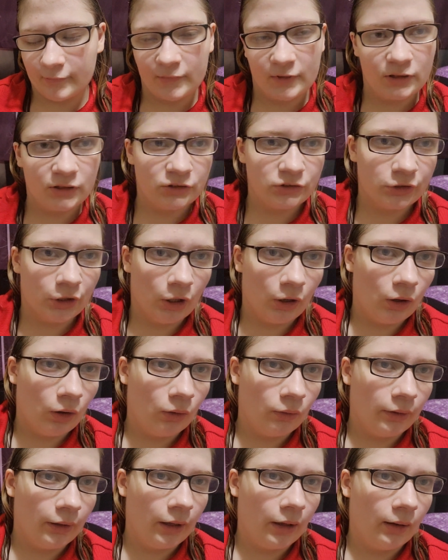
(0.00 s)
So,
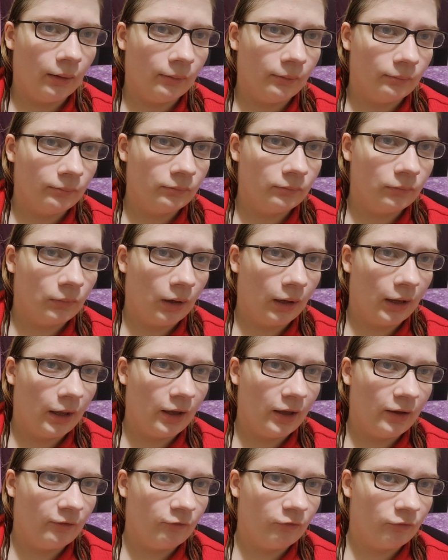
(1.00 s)
yeah, I
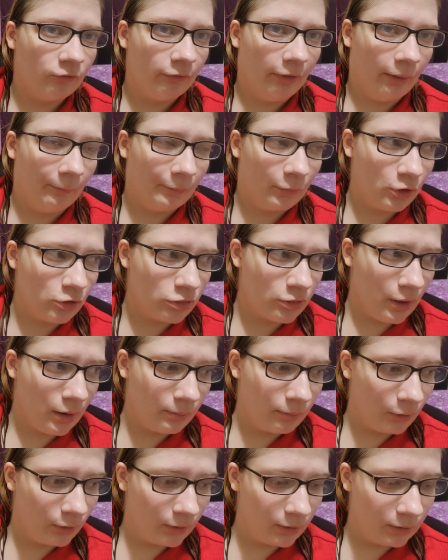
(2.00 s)
have that birthday
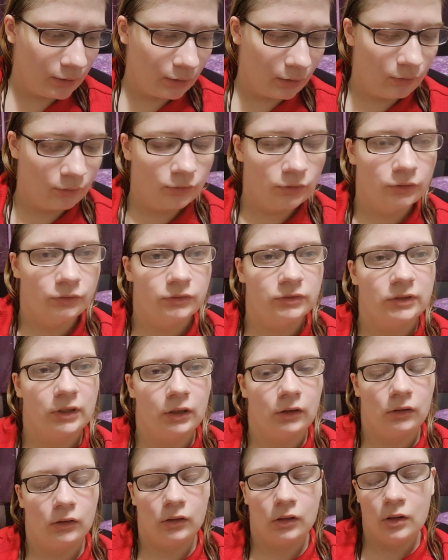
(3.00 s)
party to go to
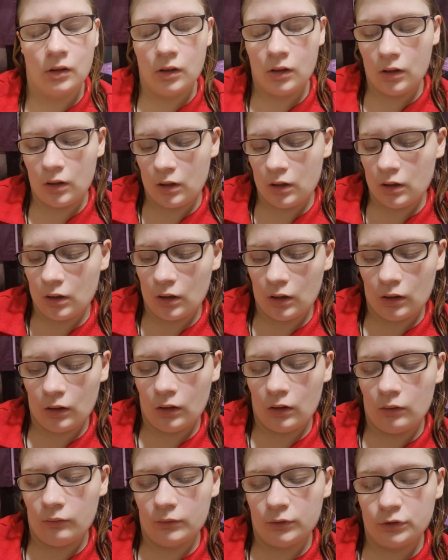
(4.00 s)
still.
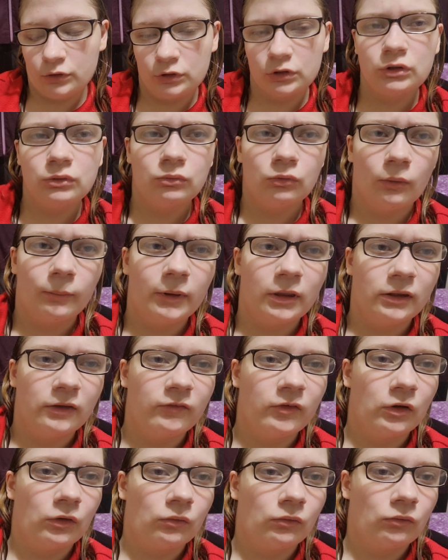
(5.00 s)
Which we'll be
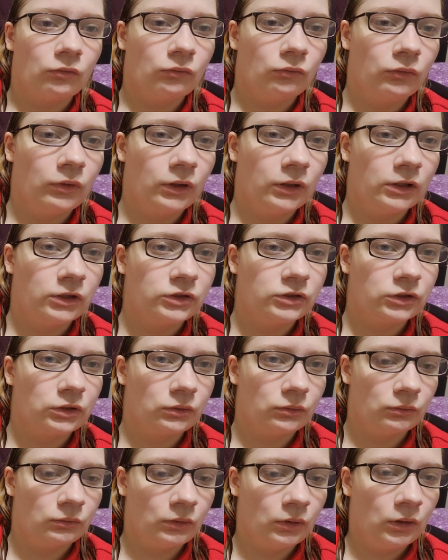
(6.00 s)
leaving really
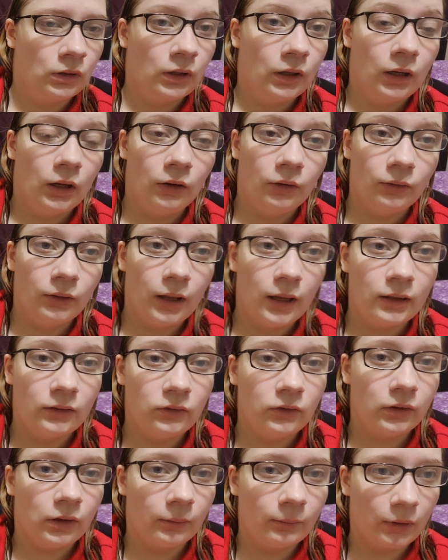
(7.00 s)
soon. And hey,
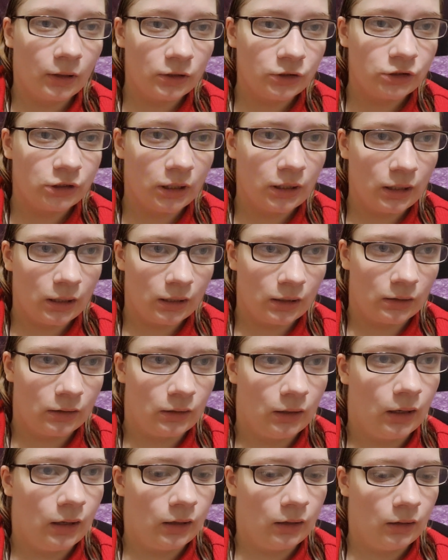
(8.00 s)
look, I'm not shaking
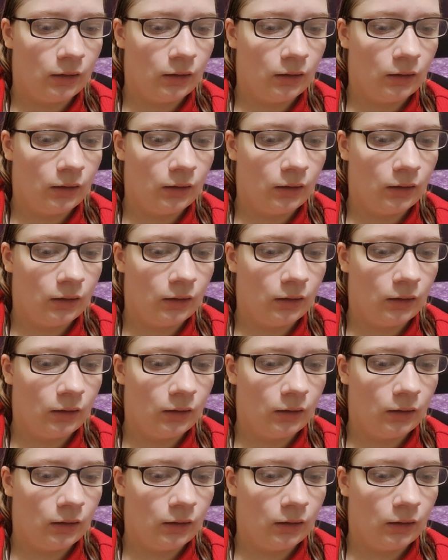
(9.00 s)
today.